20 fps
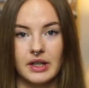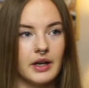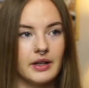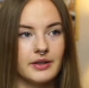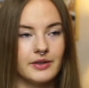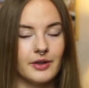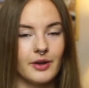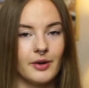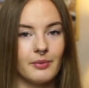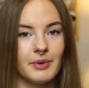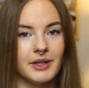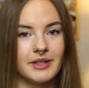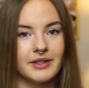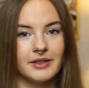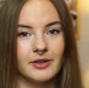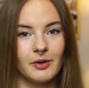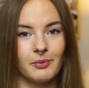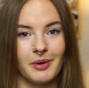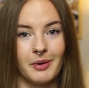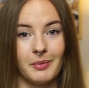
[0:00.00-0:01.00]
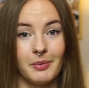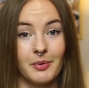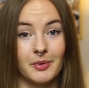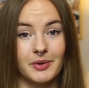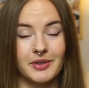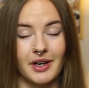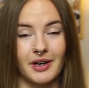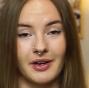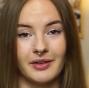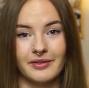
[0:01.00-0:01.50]
And so meeting new people
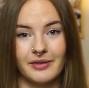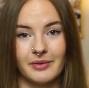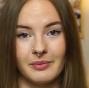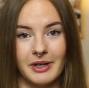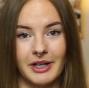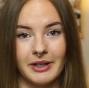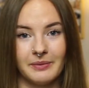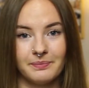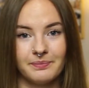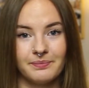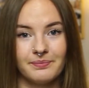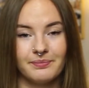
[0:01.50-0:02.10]
was hard for me.